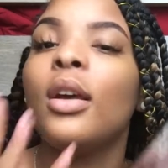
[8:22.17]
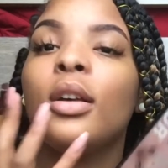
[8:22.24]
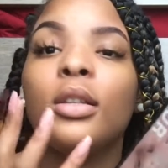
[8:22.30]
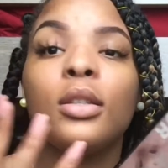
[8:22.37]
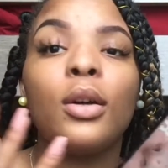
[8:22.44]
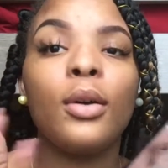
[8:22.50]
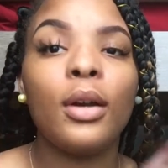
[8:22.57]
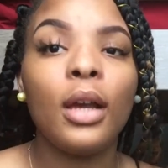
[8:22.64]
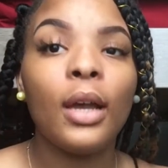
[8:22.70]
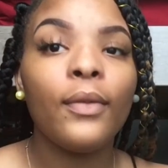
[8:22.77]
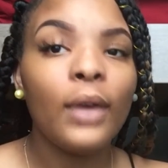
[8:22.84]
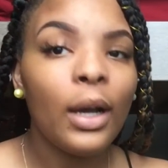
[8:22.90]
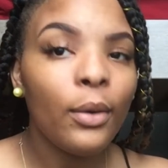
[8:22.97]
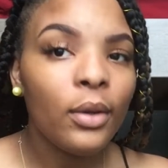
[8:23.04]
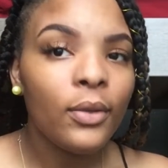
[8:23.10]
so if
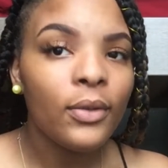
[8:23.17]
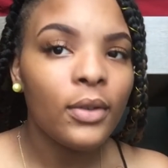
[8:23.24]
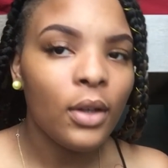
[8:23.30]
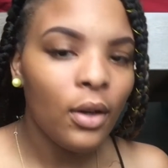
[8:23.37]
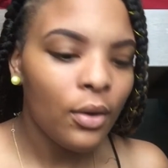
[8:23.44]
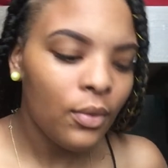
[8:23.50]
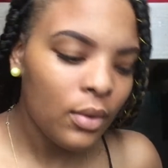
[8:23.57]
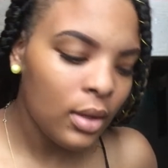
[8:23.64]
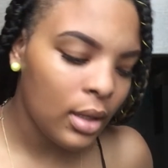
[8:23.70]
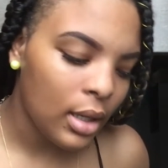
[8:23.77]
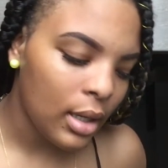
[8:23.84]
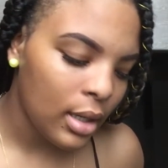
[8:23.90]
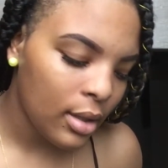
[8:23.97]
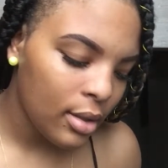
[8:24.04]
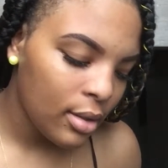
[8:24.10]
I would have known
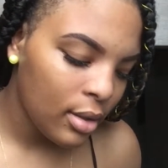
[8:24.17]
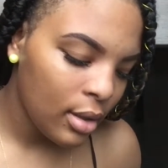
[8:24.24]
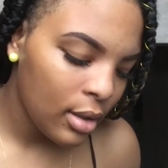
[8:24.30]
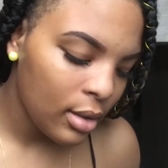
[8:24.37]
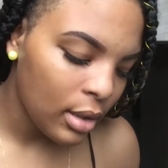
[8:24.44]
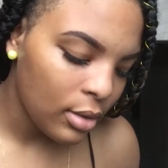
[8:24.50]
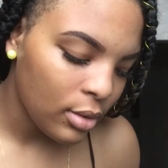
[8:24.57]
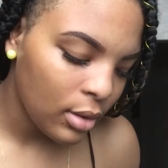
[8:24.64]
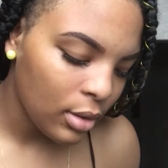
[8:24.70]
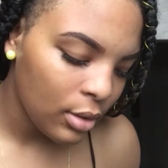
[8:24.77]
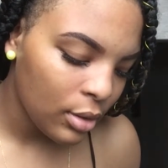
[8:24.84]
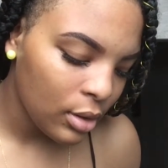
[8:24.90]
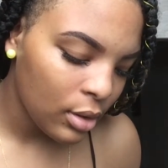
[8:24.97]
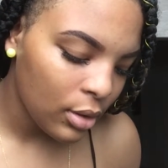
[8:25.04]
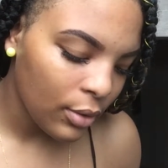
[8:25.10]
then that you could
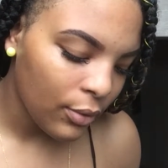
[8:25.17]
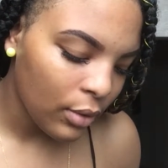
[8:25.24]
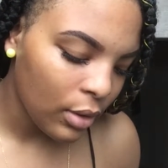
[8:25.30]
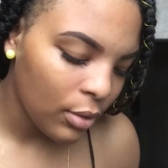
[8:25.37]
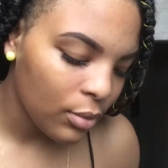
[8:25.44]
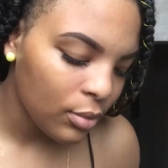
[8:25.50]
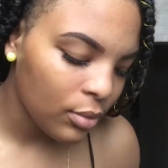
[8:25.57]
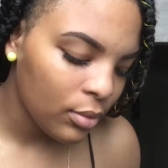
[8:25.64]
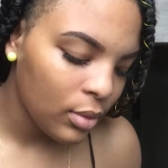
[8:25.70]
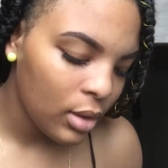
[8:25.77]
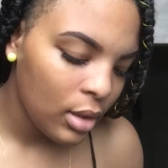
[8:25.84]
use your phone